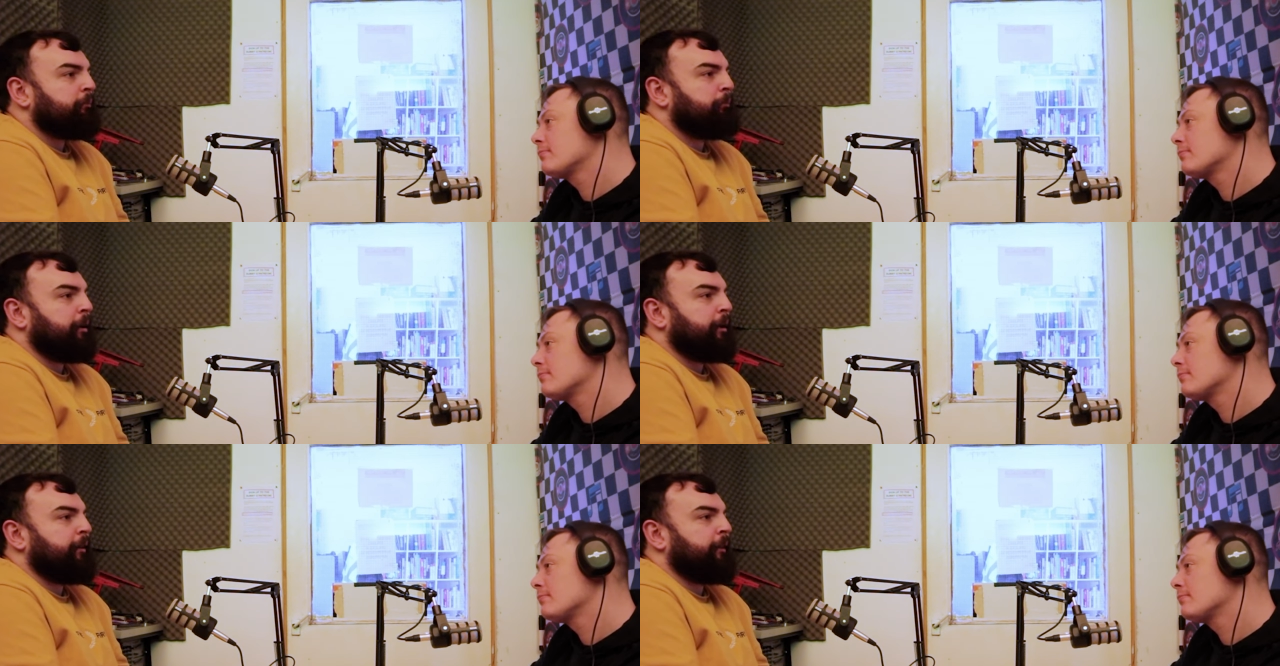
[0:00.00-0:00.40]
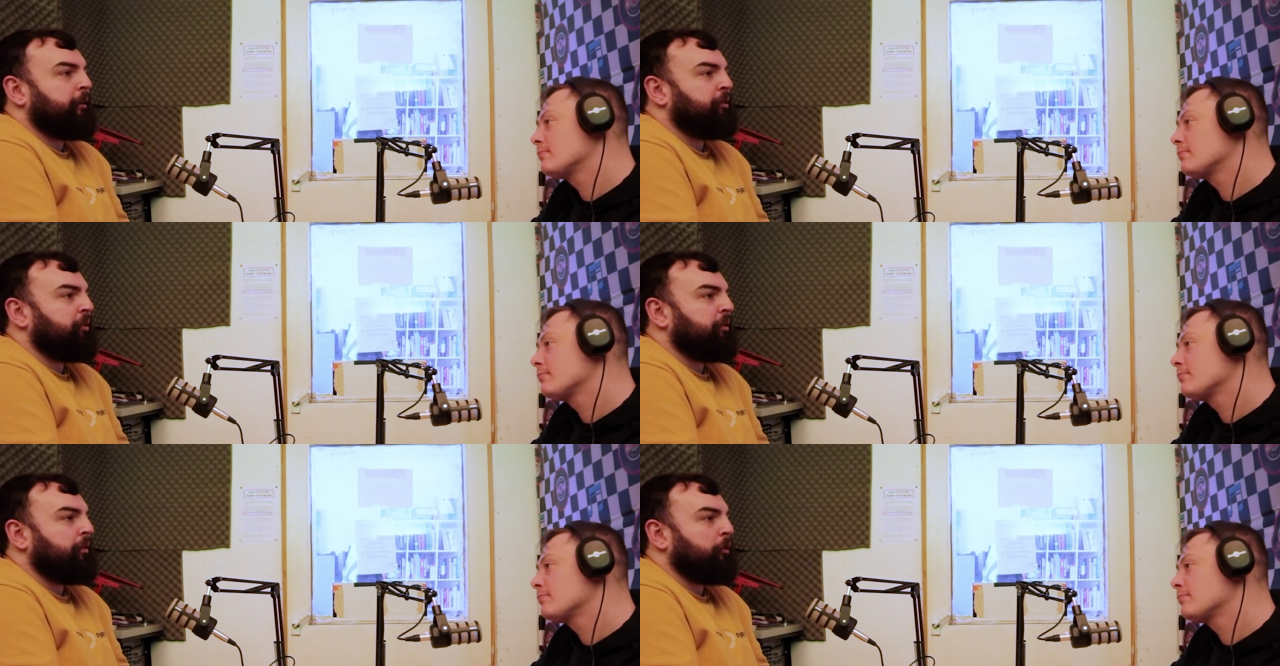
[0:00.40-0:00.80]
Speaker 1: but they
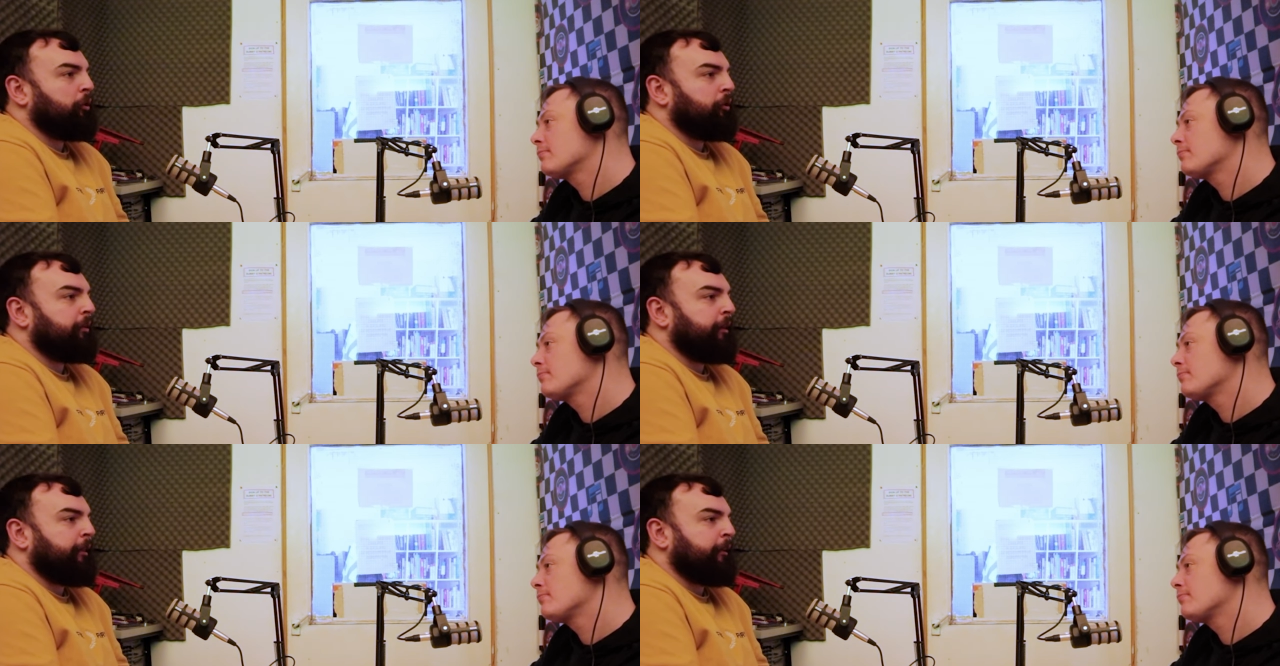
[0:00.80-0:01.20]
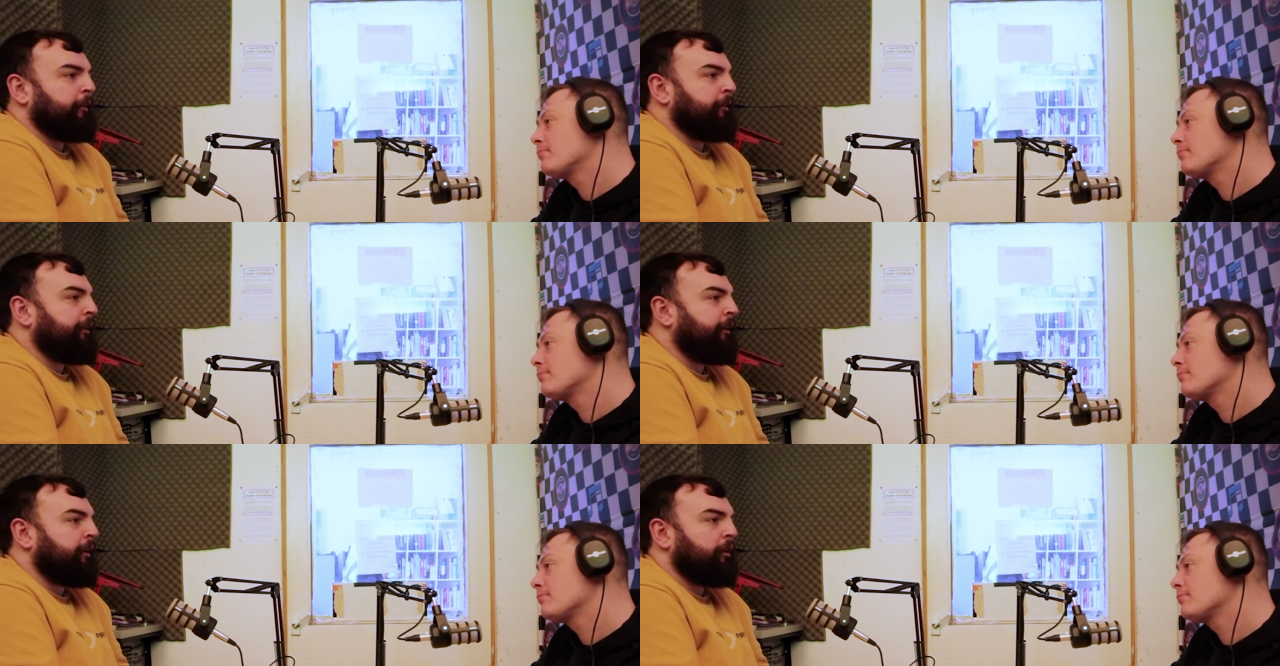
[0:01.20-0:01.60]
just look like they're
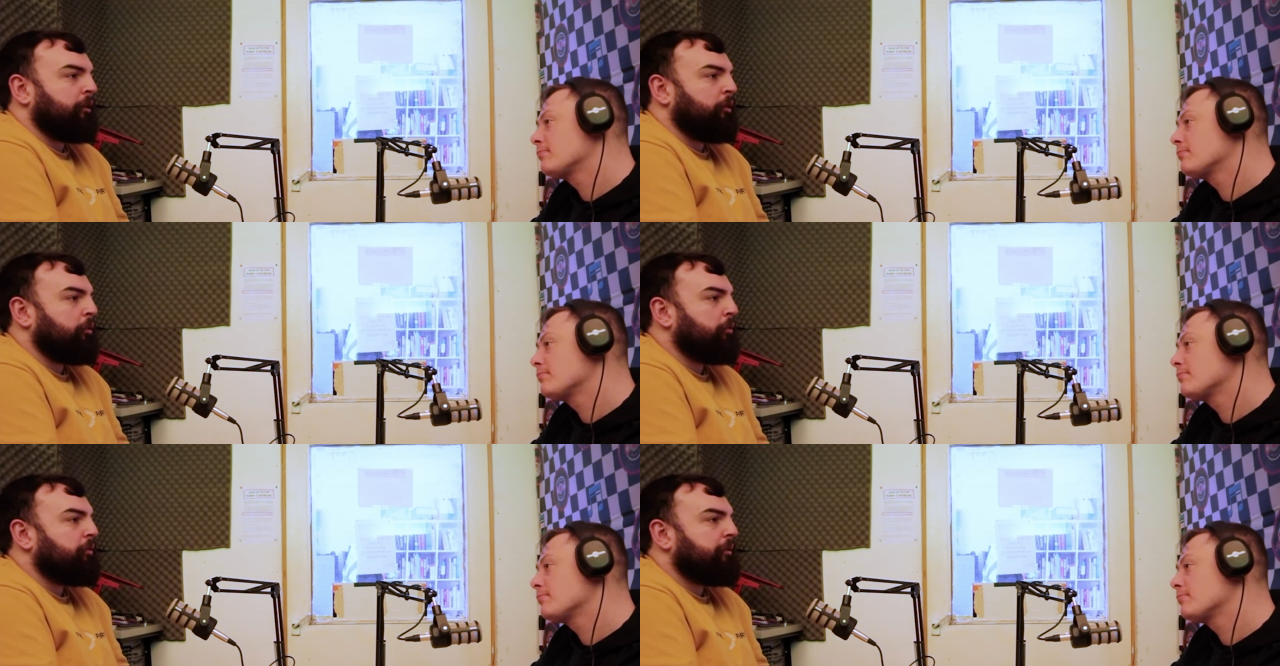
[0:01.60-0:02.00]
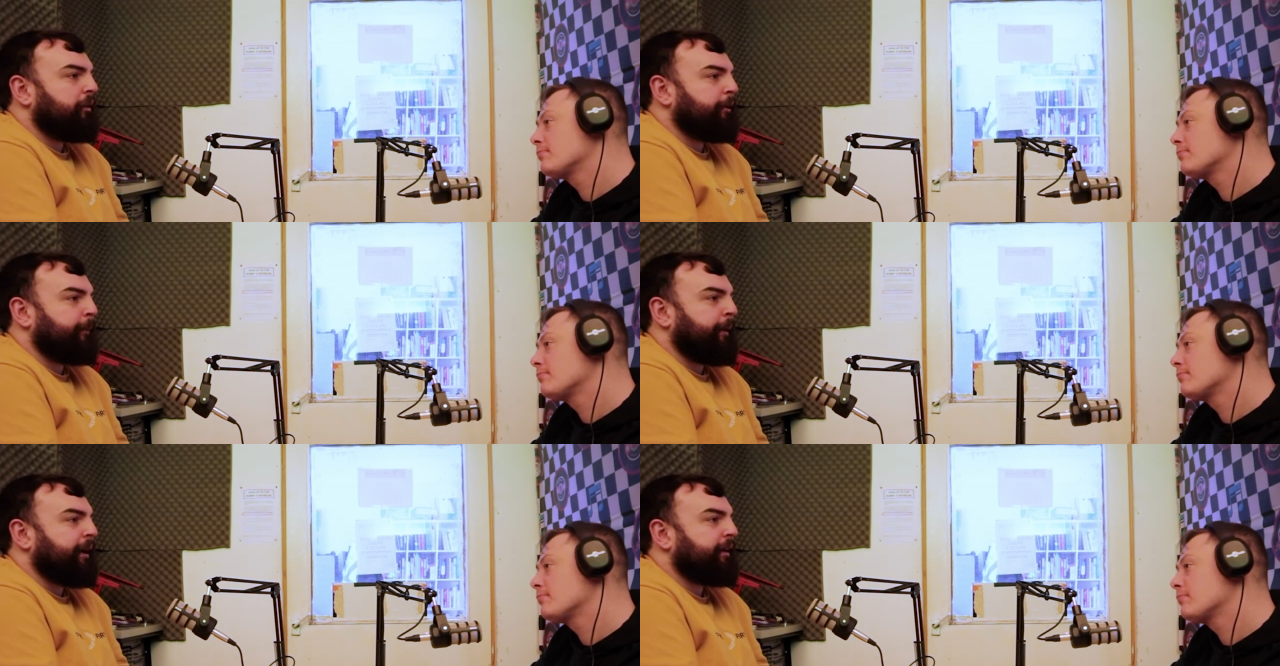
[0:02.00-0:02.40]
leaking goals at
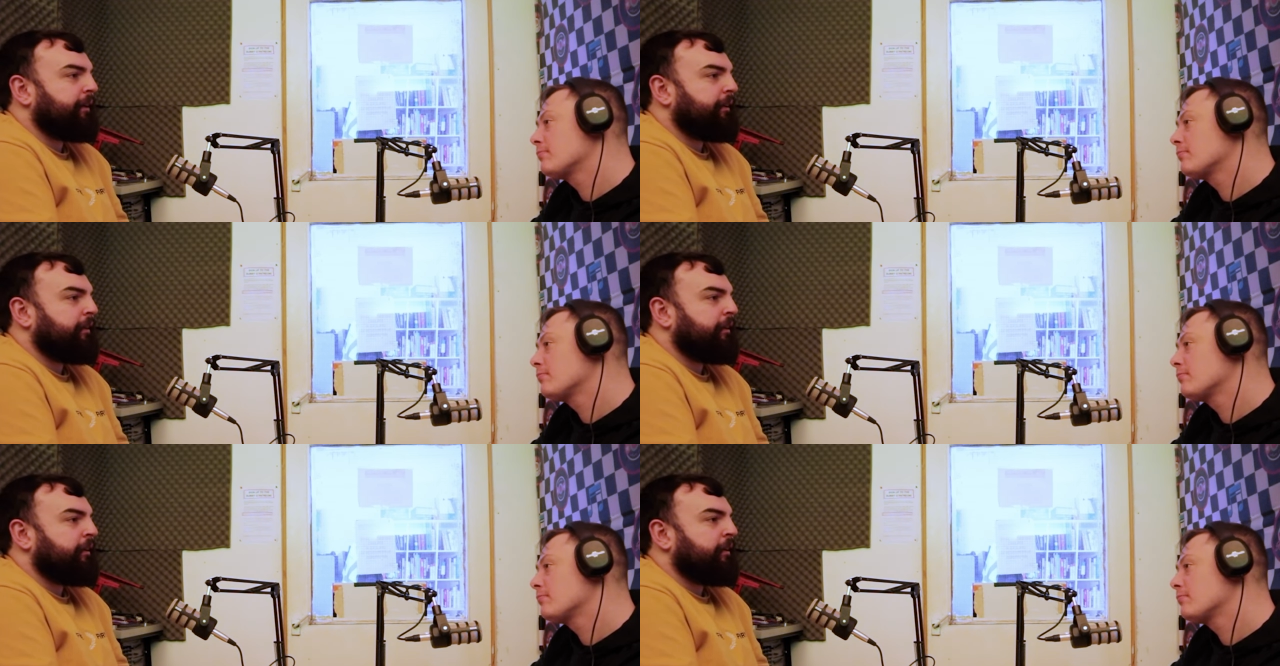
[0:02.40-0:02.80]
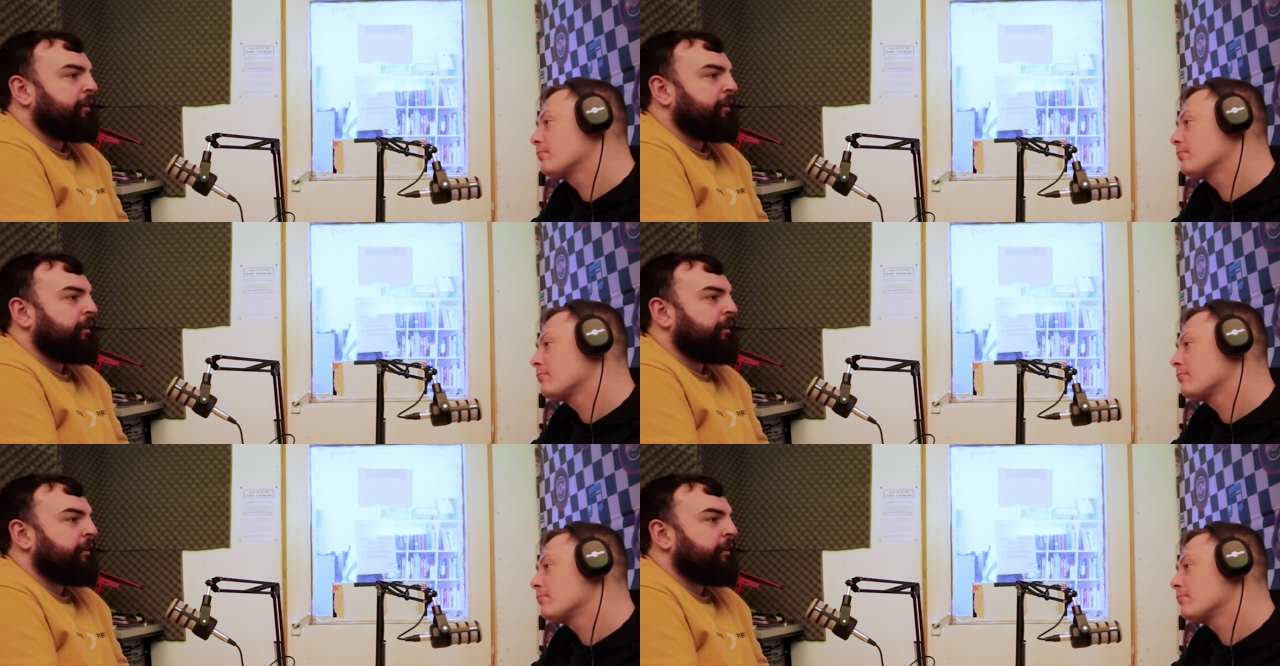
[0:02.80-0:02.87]
the back.